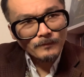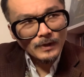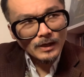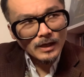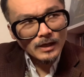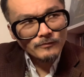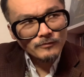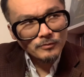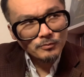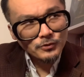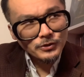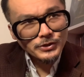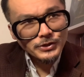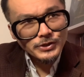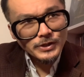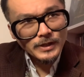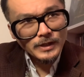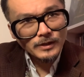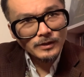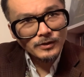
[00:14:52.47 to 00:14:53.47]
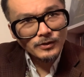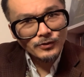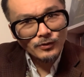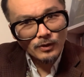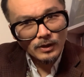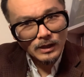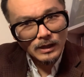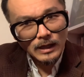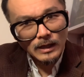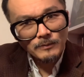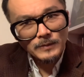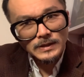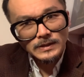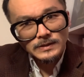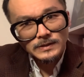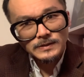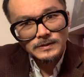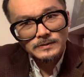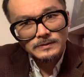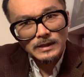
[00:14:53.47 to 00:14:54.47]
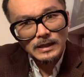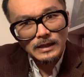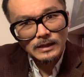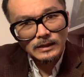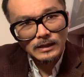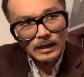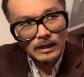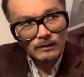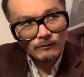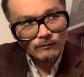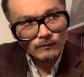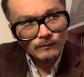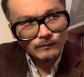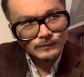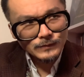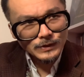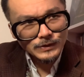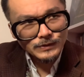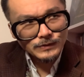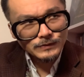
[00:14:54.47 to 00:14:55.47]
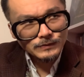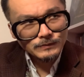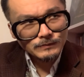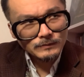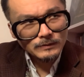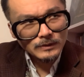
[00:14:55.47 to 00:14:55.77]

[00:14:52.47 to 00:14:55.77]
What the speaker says: I have appreciated your comments, and I have just,